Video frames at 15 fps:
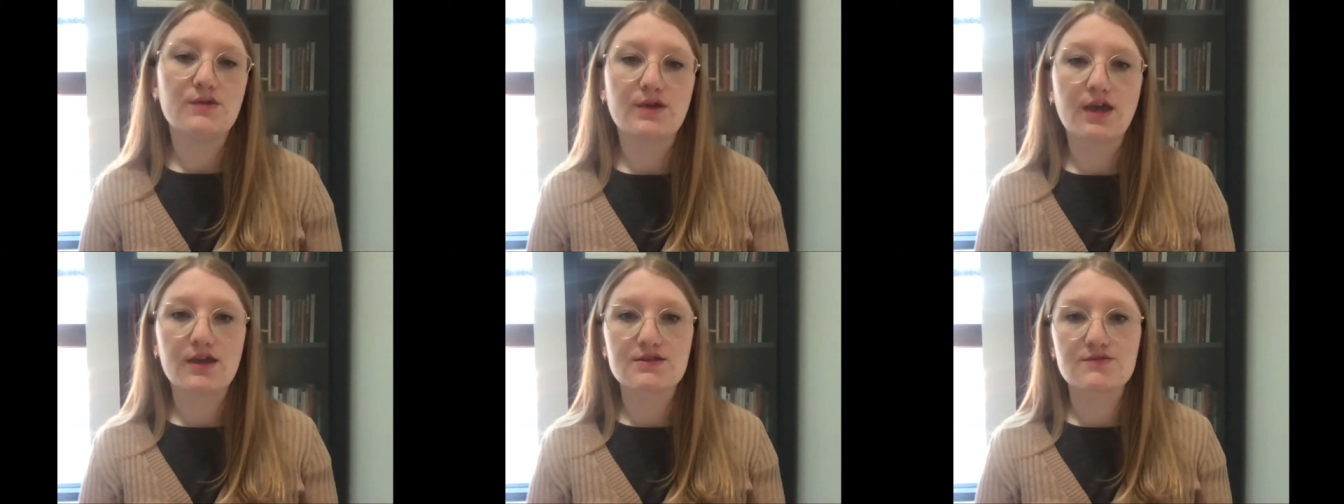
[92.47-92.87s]

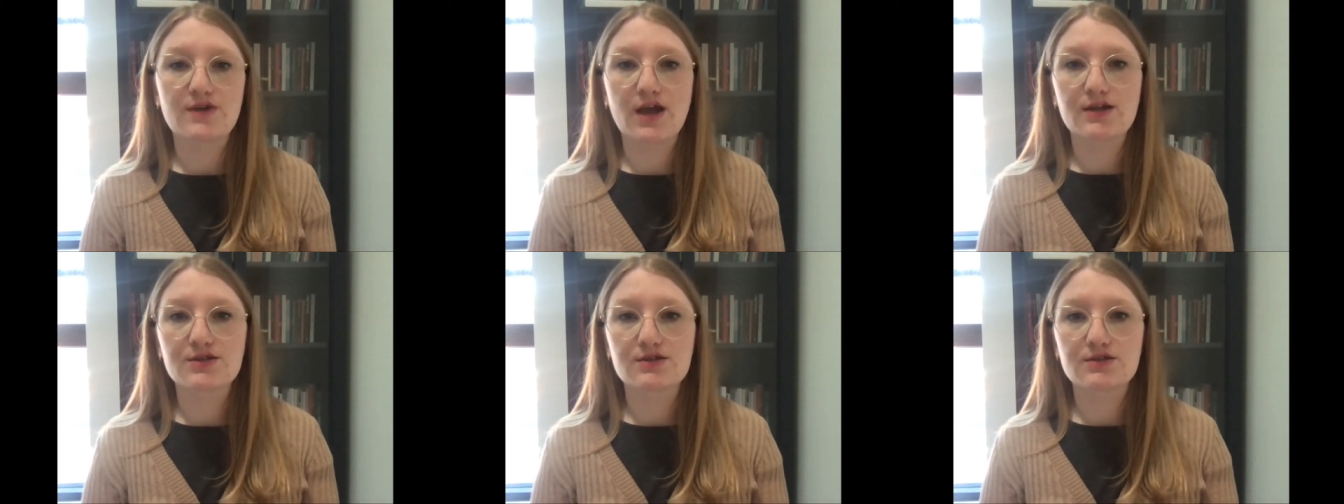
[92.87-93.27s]
UK's
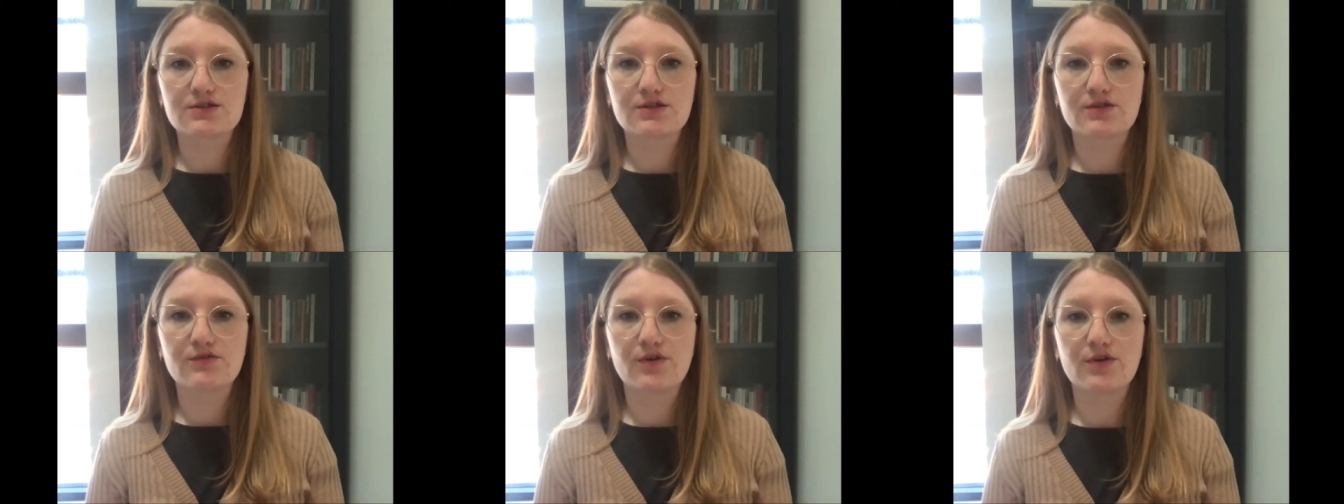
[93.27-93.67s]
reaction to the
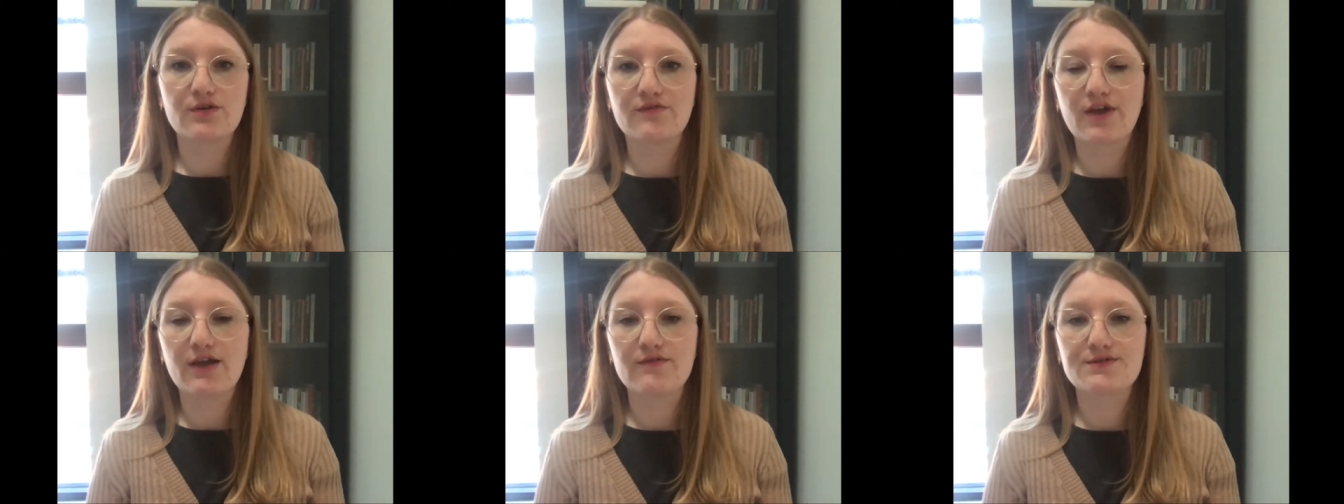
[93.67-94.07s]

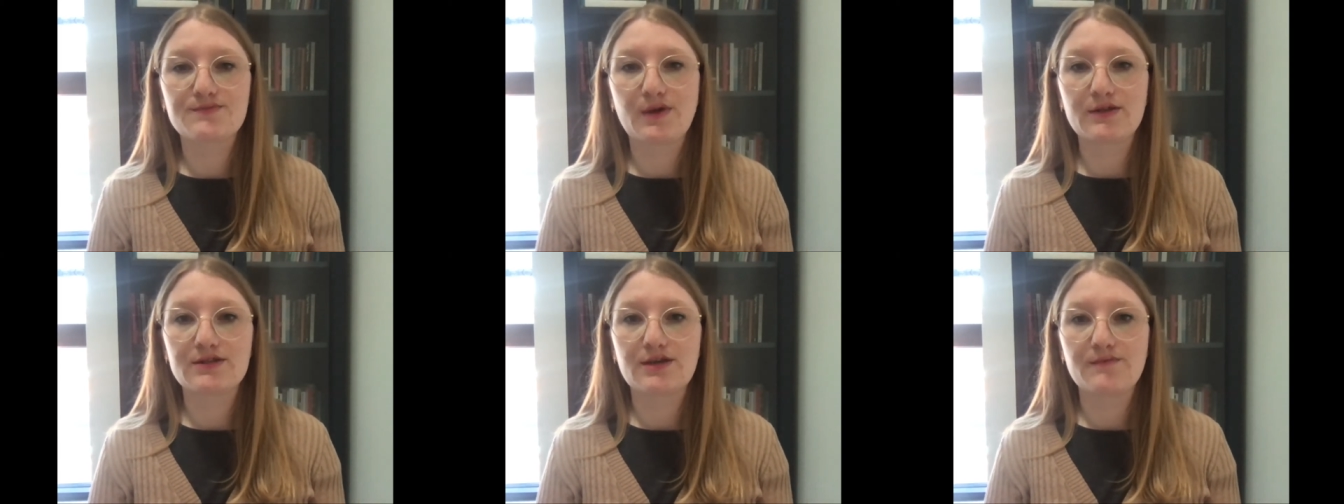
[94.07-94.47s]
coronavirus
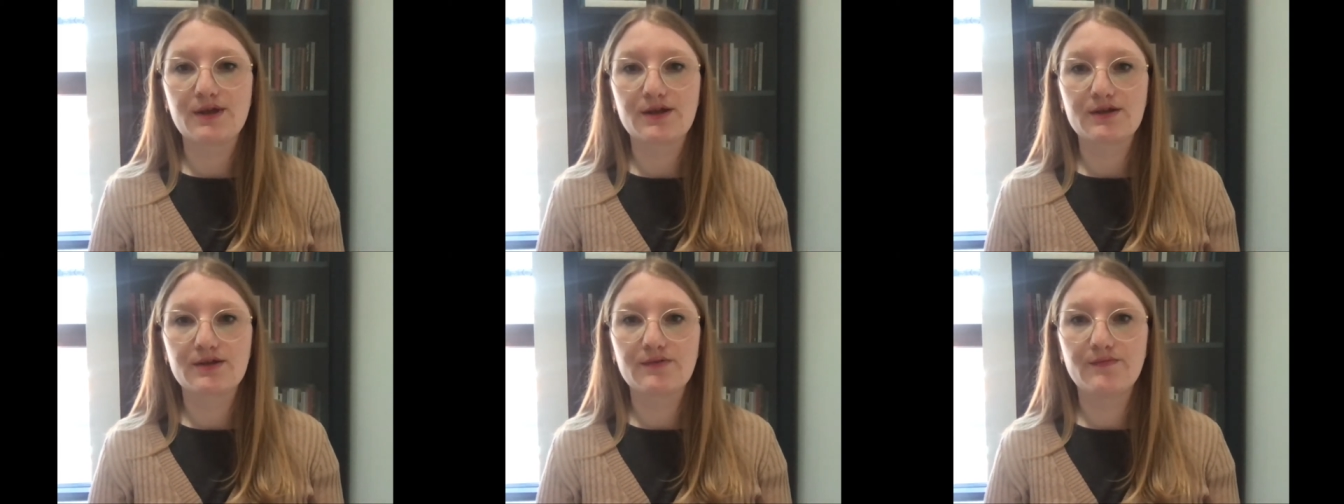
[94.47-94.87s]

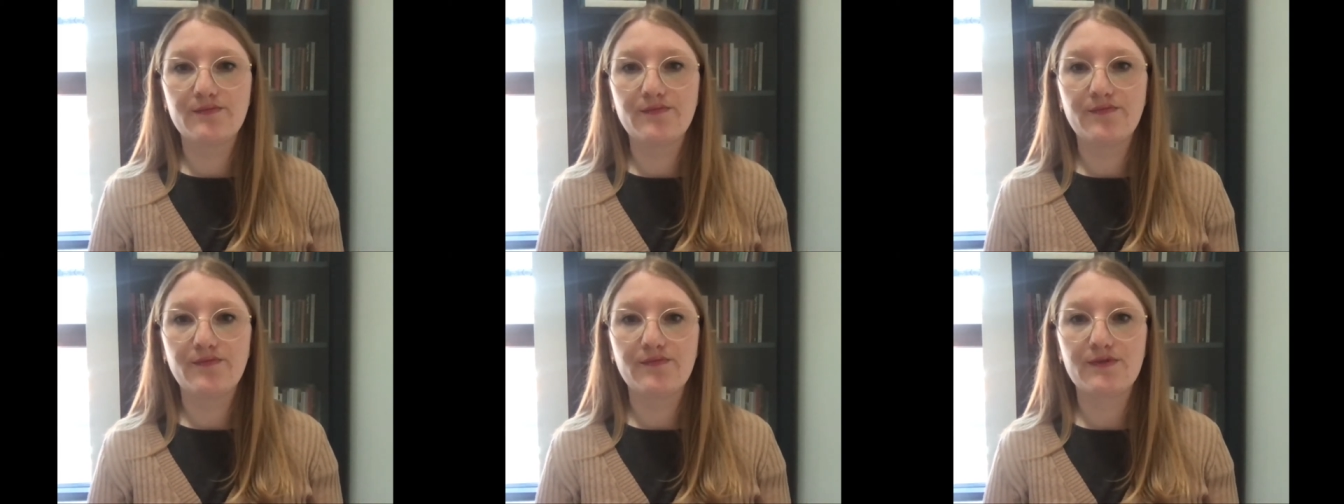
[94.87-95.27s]
pandemic.
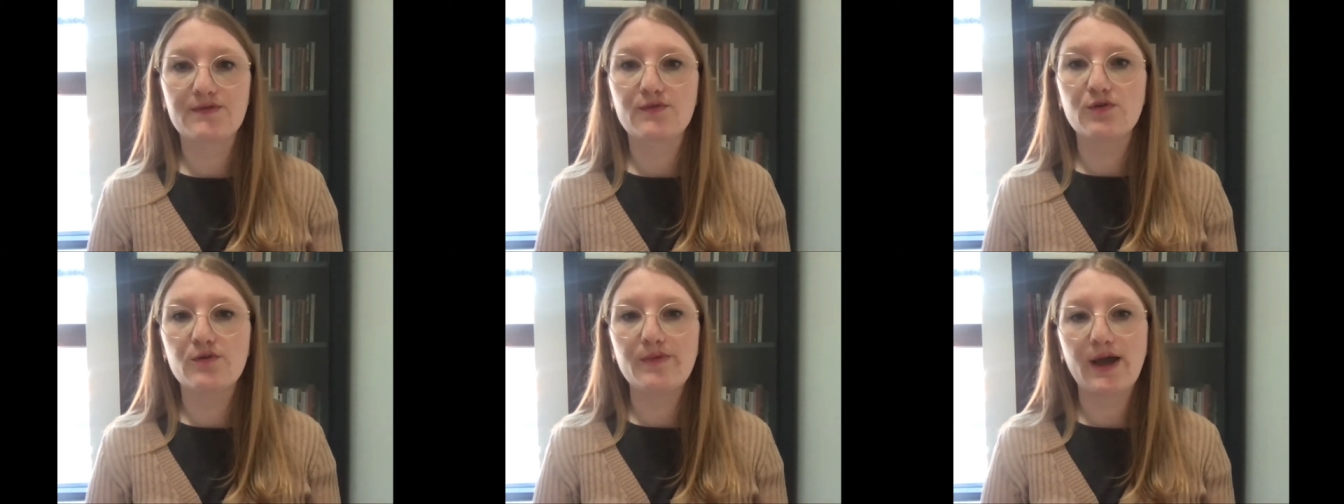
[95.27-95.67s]
The
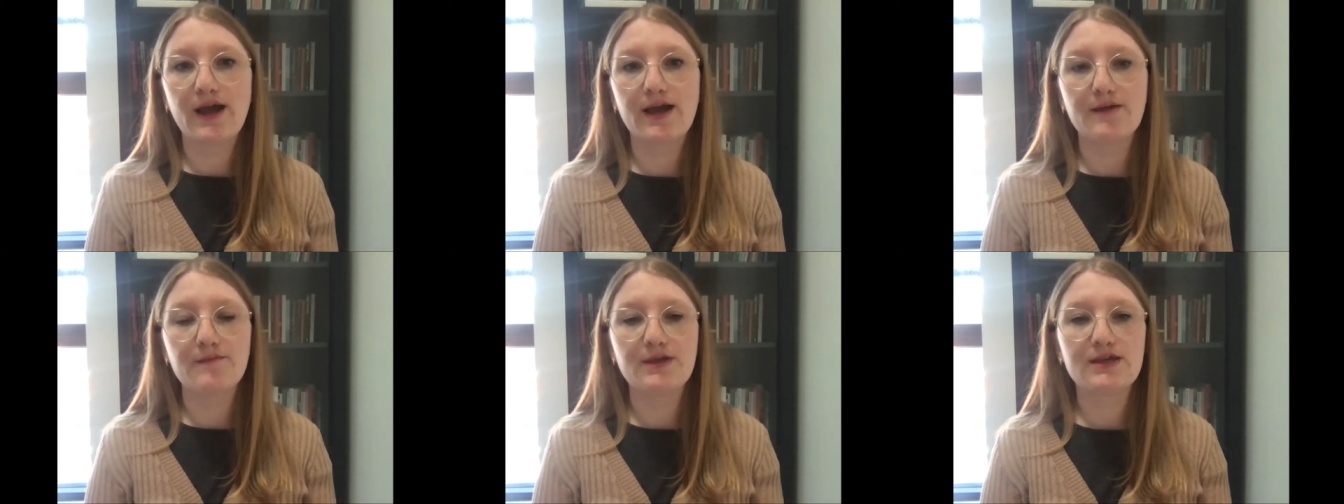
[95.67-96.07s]
school
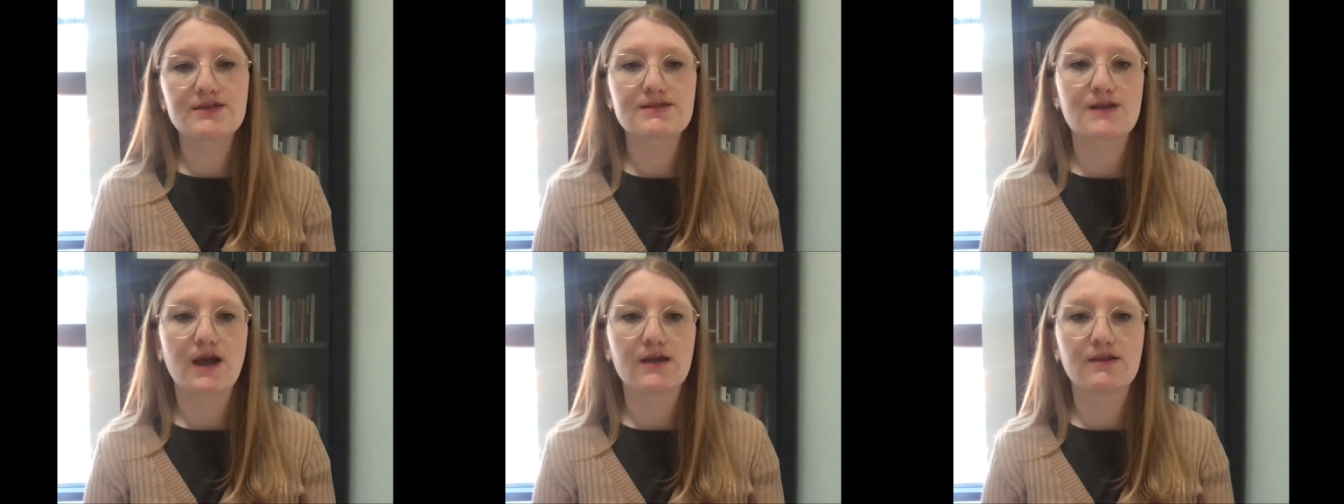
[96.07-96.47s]
behind me is
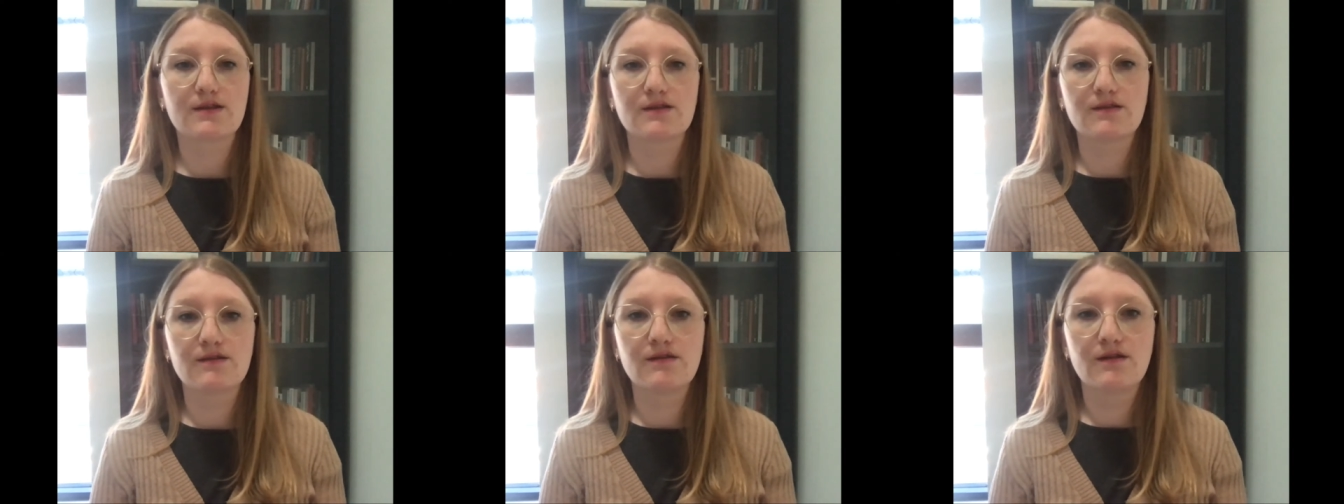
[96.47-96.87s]
silent.